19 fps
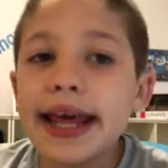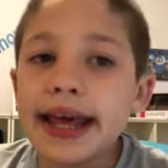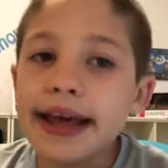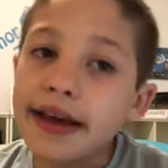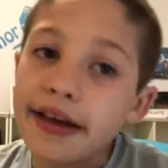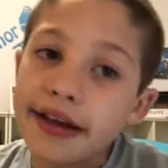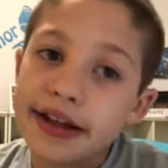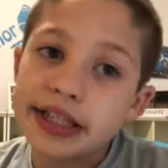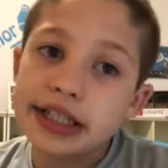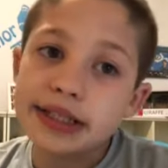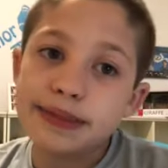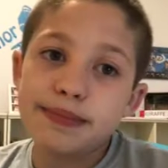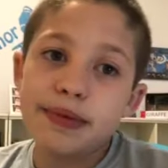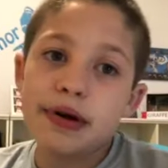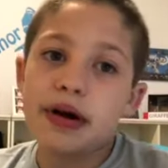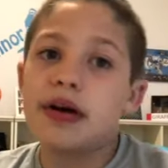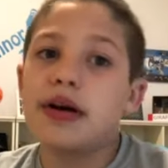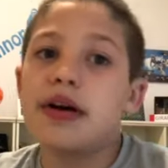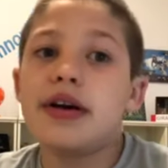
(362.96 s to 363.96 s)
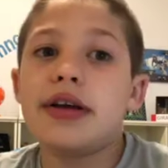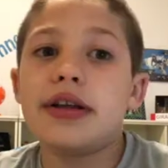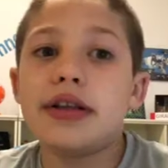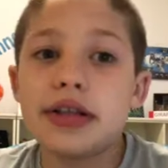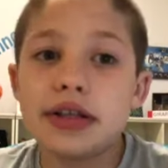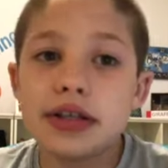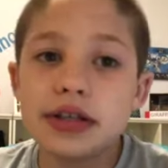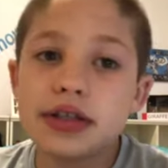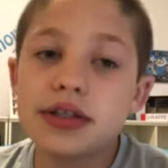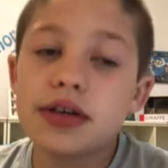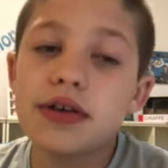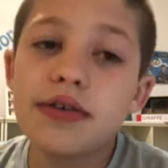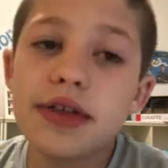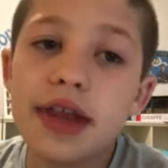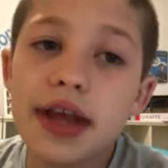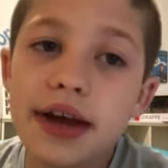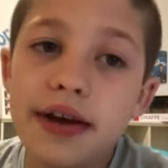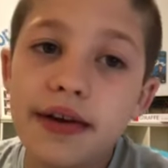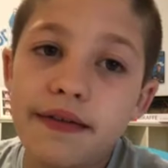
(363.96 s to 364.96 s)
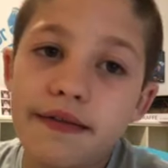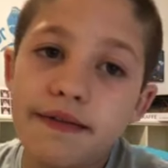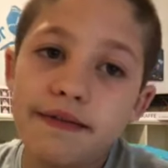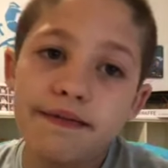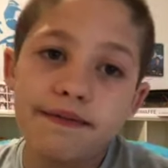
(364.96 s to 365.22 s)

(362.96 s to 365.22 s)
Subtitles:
a good spot. So they